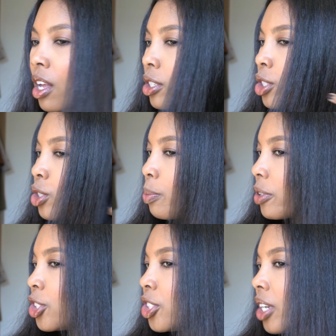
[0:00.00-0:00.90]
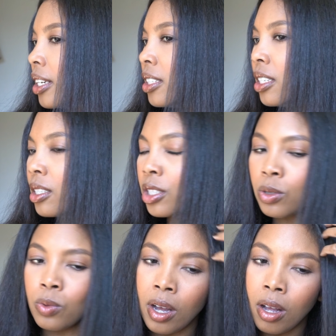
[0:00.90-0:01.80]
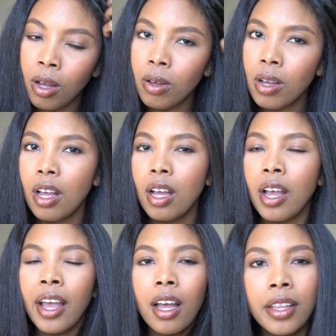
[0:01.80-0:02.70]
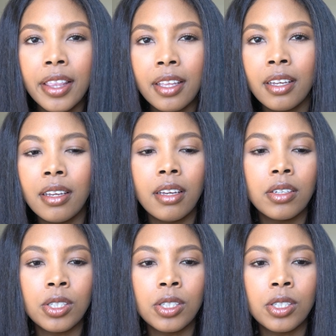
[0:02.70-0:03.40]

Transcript: super shiny as well, healthy.